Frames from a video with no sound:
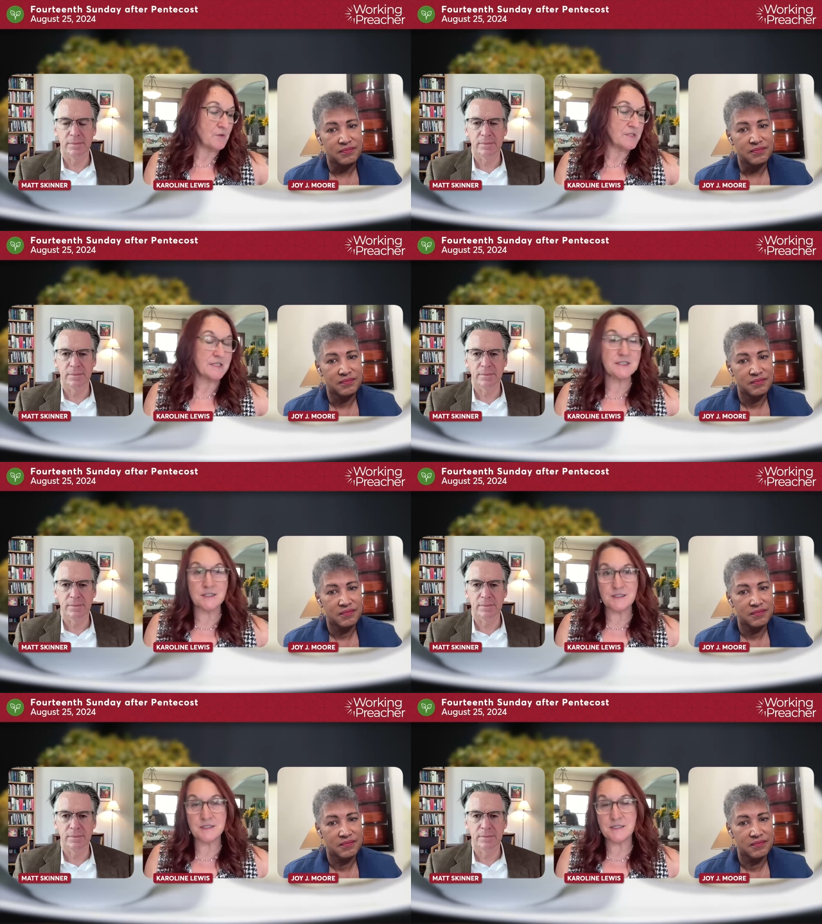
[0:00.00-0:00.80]

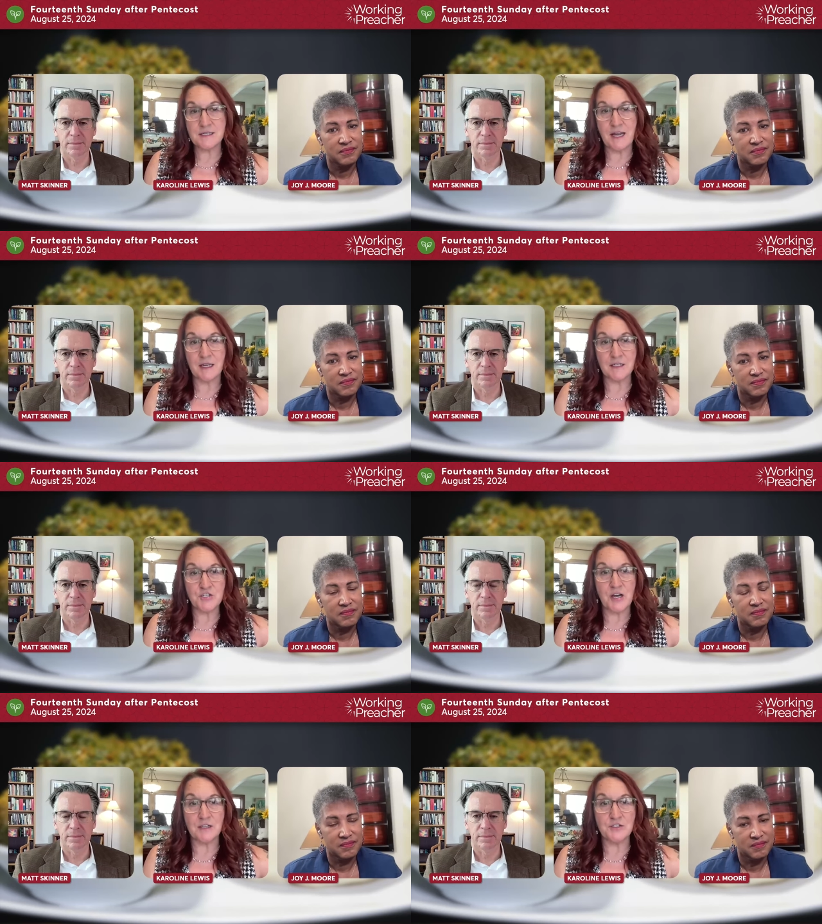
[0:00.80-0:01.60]
Speaker 1: resistances and
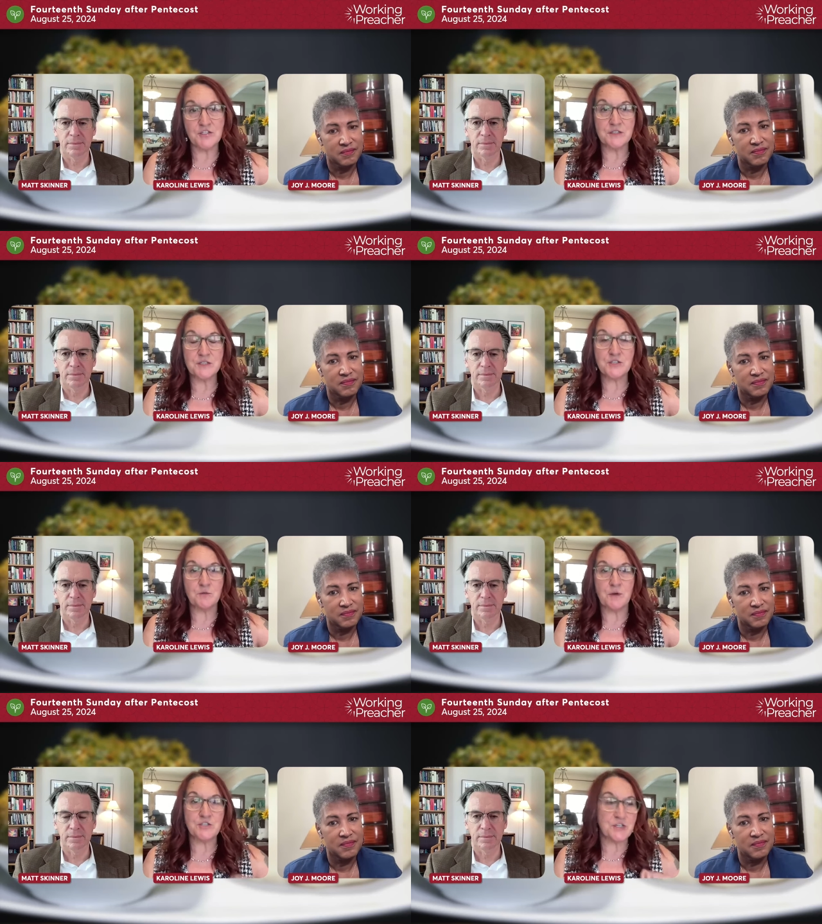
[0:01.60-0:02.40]
challenges to
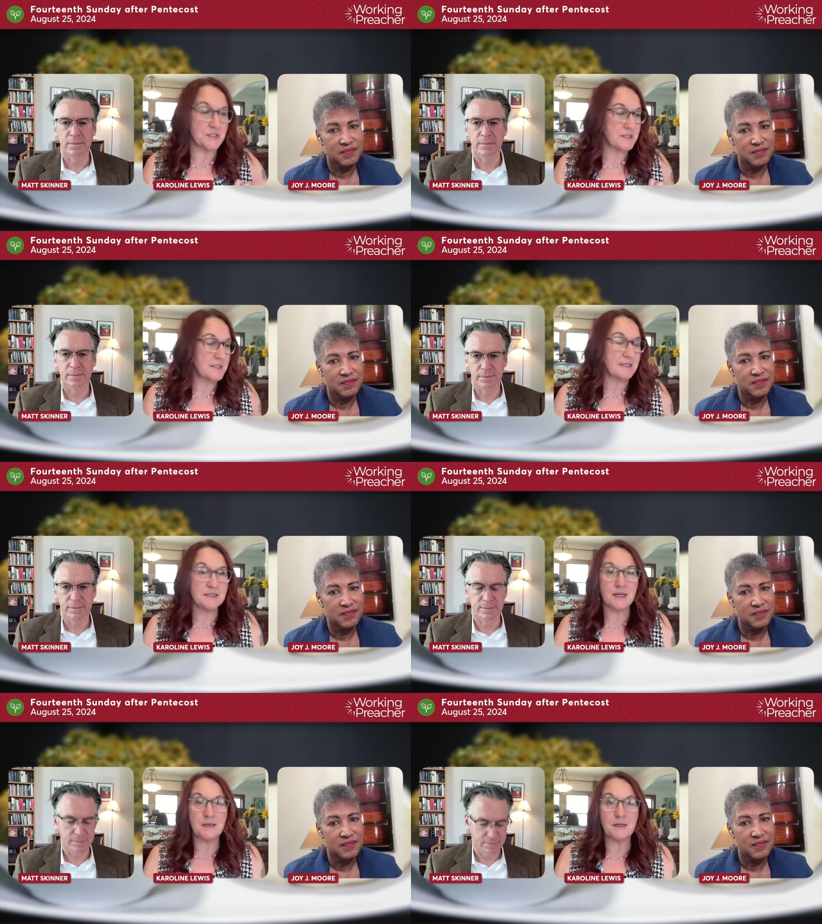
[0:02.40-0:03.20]
what Jesus has
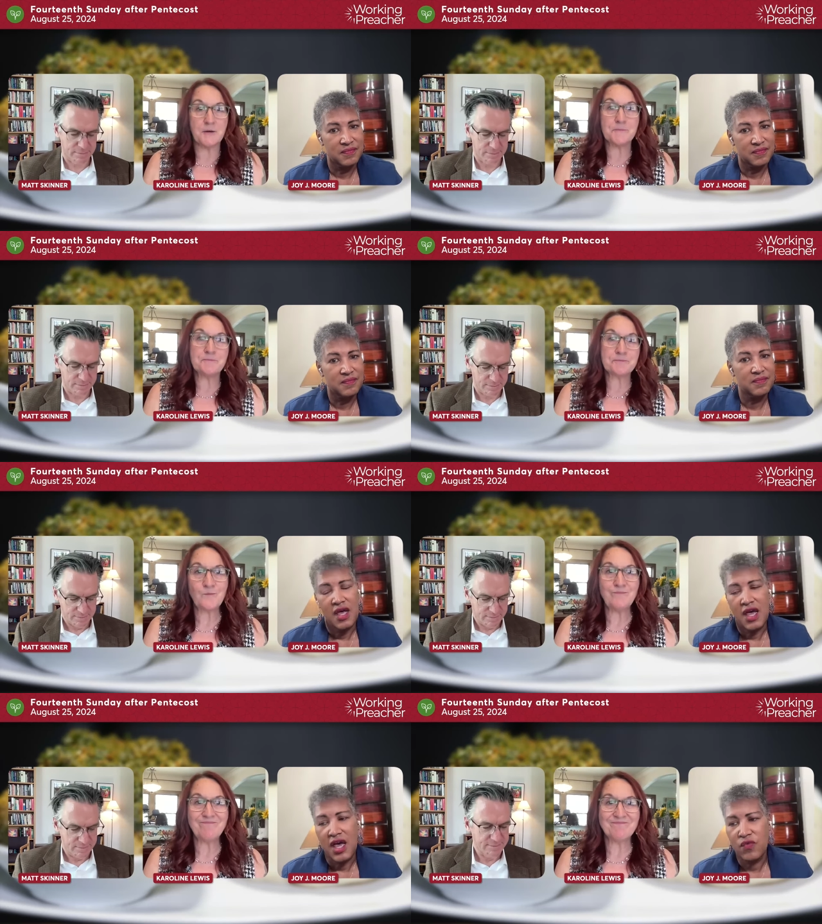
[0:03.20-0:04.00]
said
Speaker 2: here?
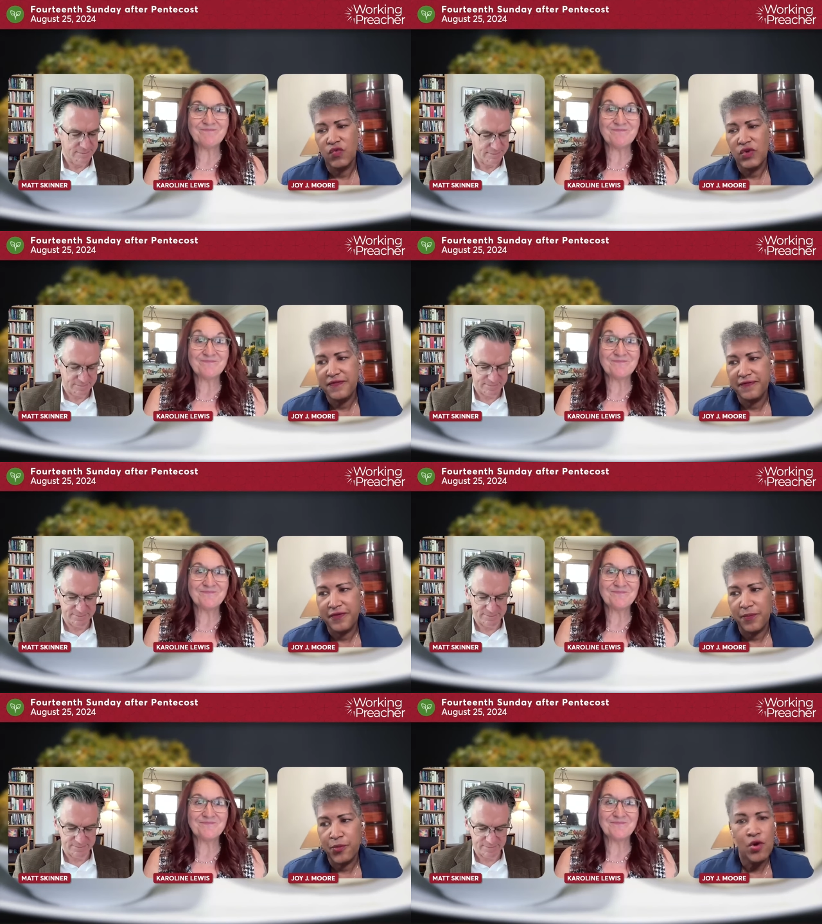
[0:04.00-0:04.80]
And we've
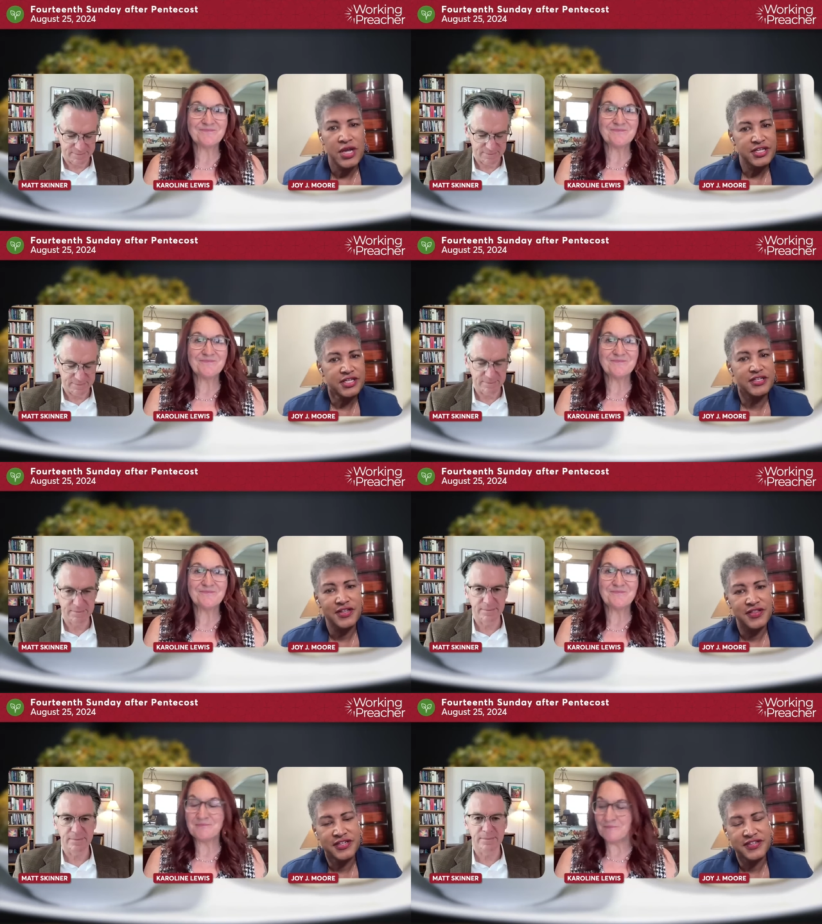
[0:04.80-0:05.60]
pointed to
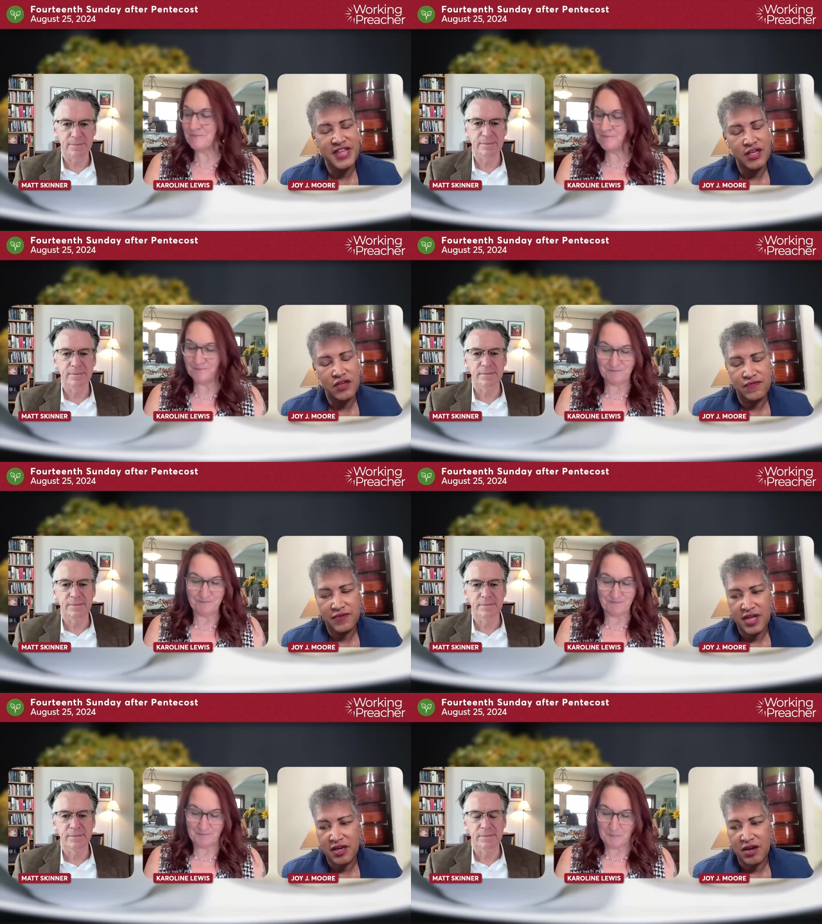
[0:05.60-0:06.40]
this. Thank you for
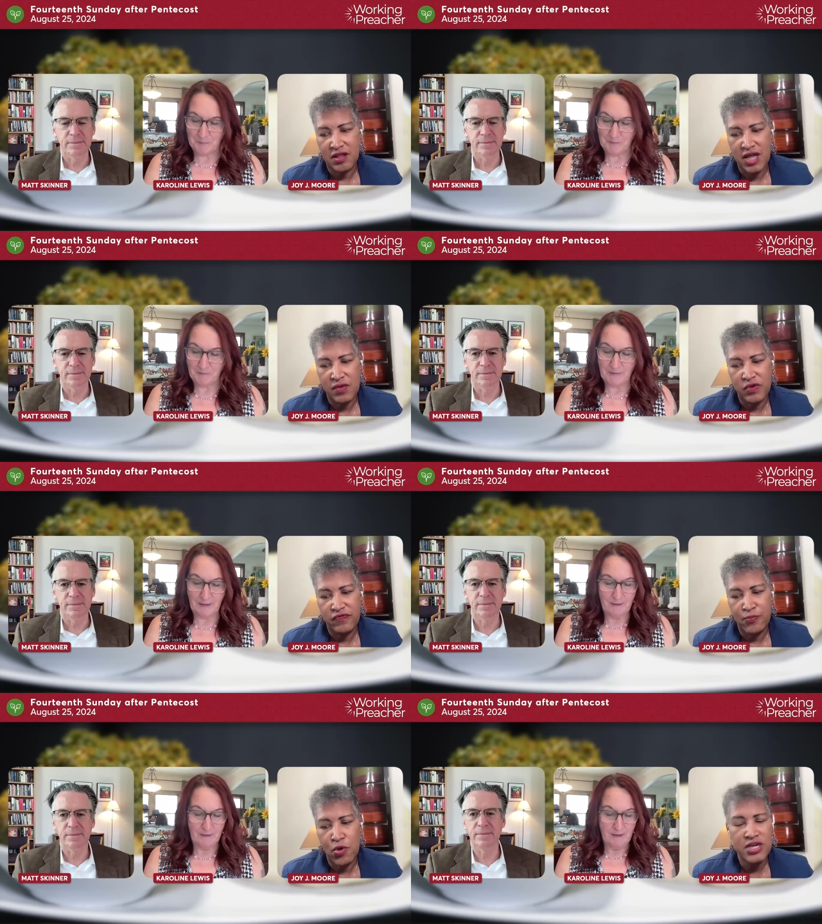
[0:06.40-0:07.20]
that, Karoline.
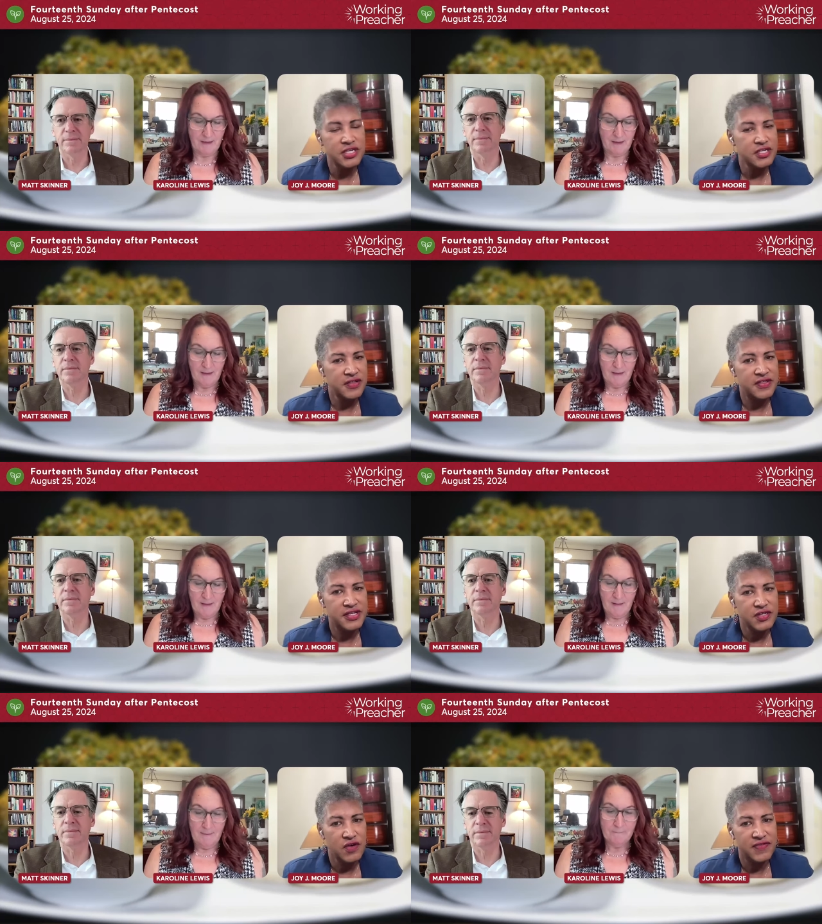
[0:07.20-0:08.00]
We've pointed to
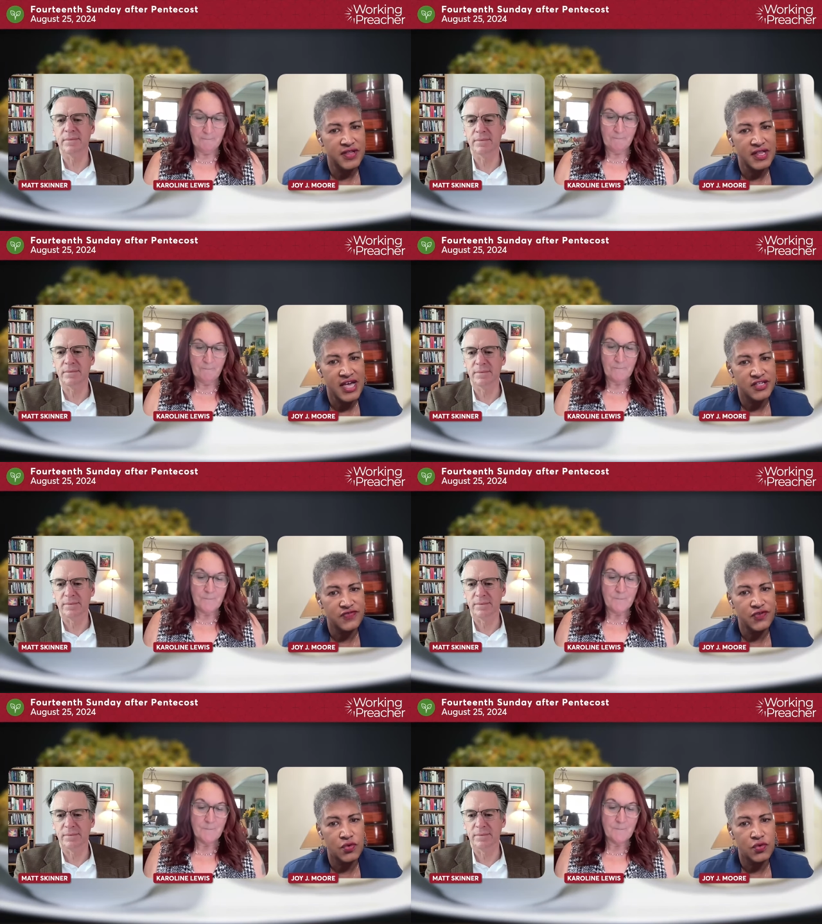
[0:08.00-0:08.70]
this over the last few